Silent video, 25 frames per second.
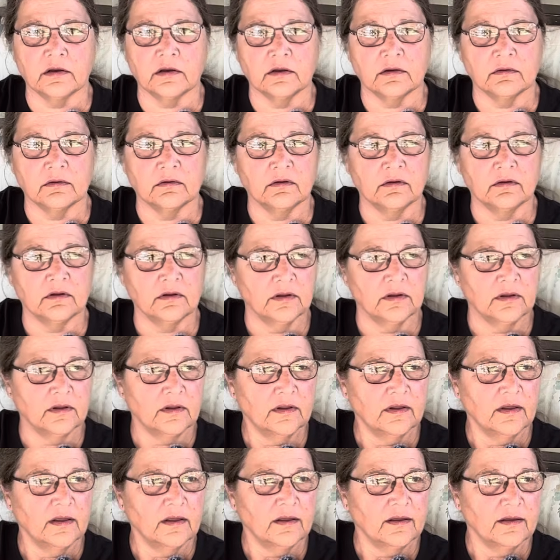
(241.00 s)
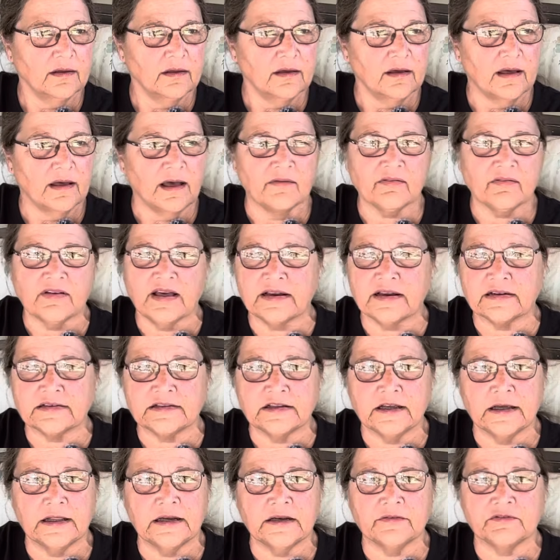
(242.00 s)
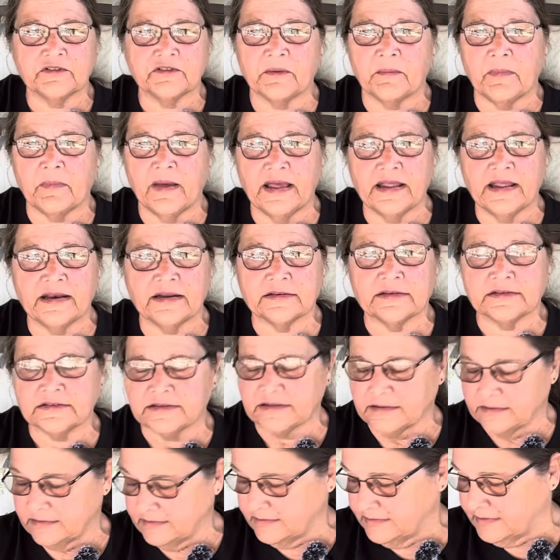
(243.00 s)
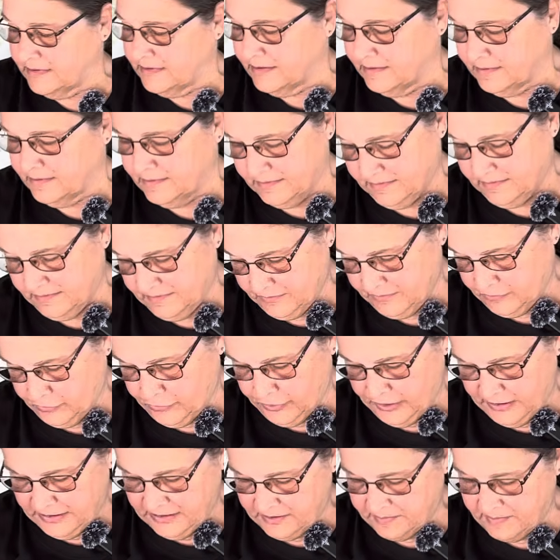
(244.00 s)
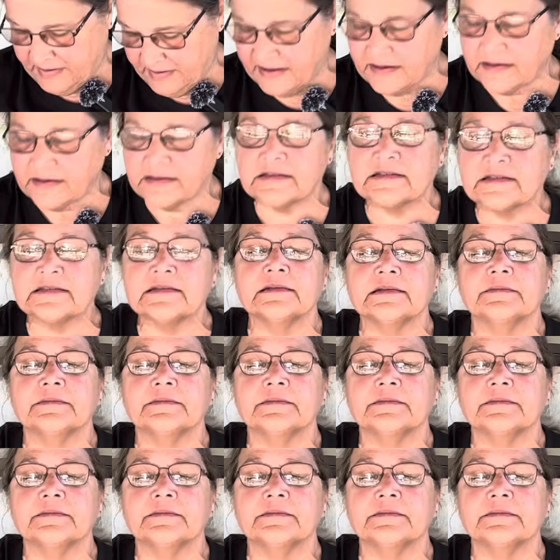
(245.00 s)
and I've got a ton of tomatoes, green tomatoes,